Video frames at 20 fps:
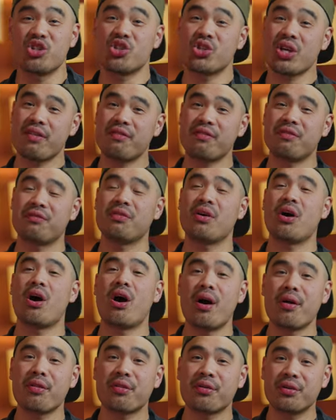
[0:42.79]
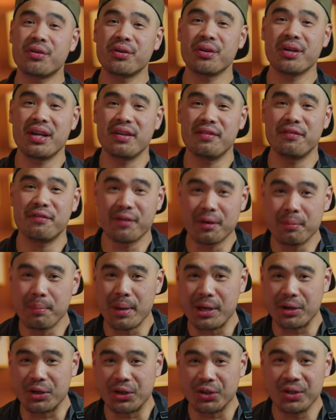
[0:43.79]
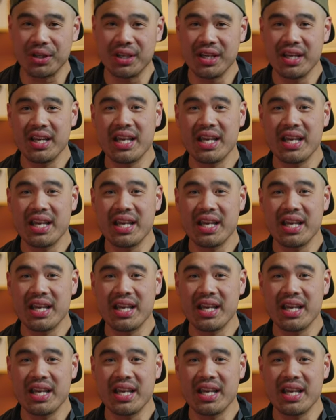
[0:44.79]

chef, author, and filmmaker.